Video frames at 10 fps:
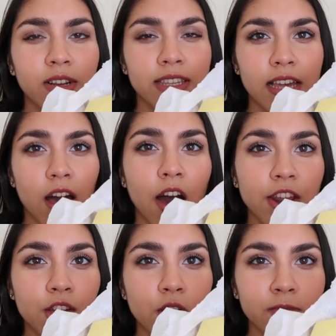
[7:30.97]
It's like a
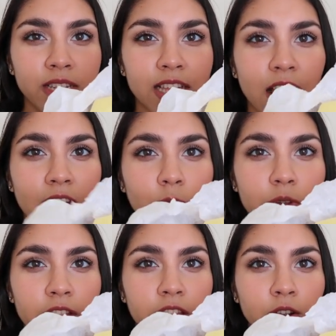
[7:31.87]
honeycomb design
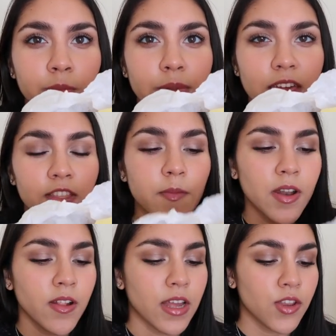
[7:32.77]
with a little bee in the
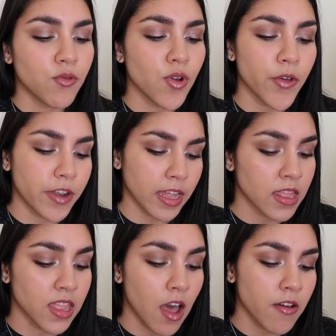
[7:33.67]
middle, and you know that I
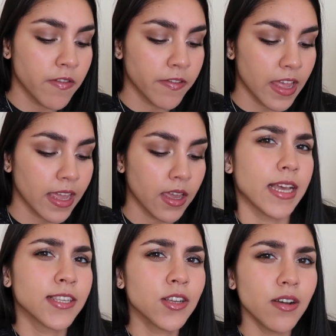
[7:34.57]
love like
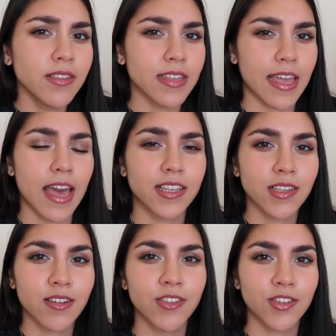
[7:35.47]
hexagons. Like
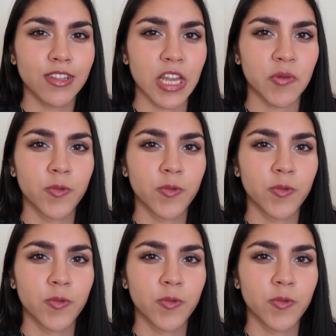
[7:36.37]
hexagons are like